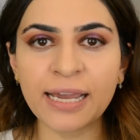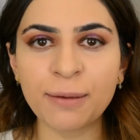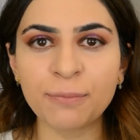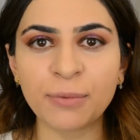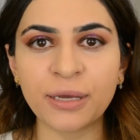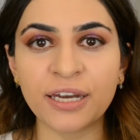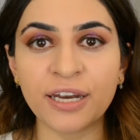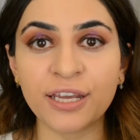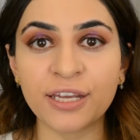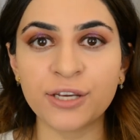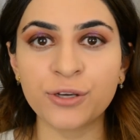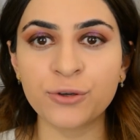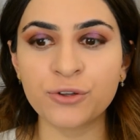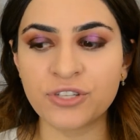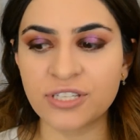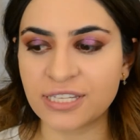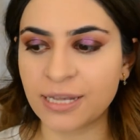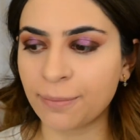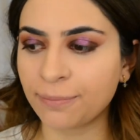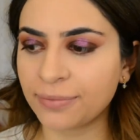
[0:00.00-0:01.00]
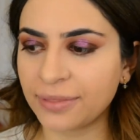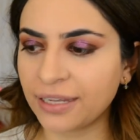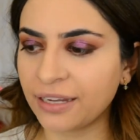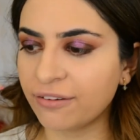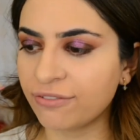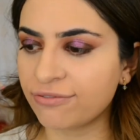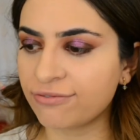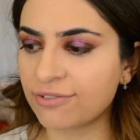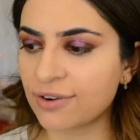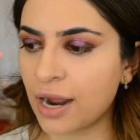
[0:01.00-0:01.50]
I'm gonna use something
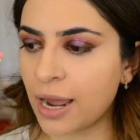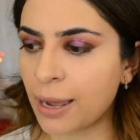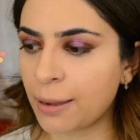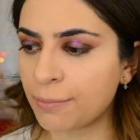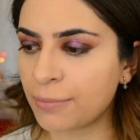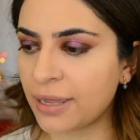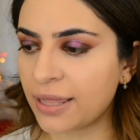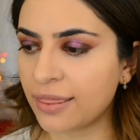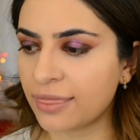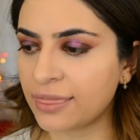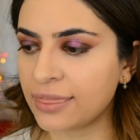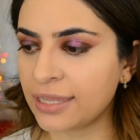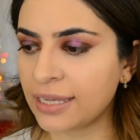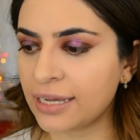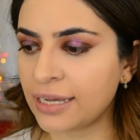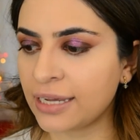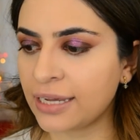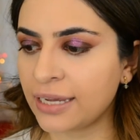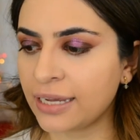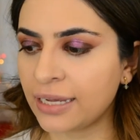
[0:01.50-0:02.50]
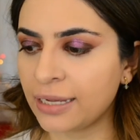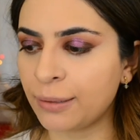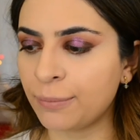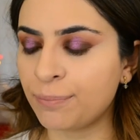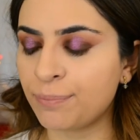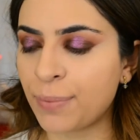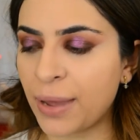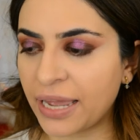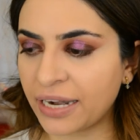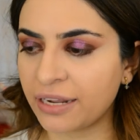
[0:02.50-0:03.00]
from the
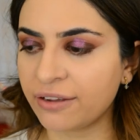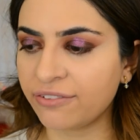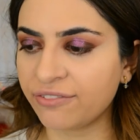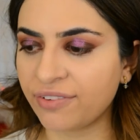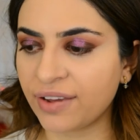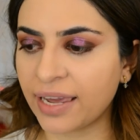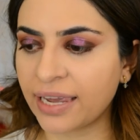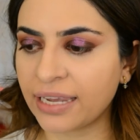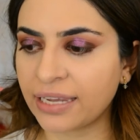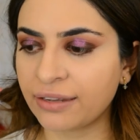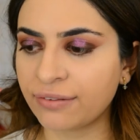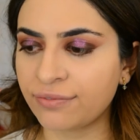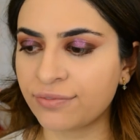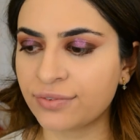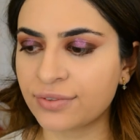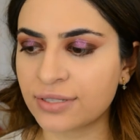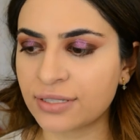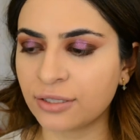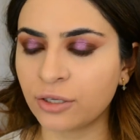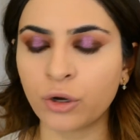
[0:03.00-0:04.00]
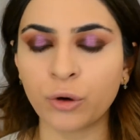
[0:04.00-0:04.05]
Benefaves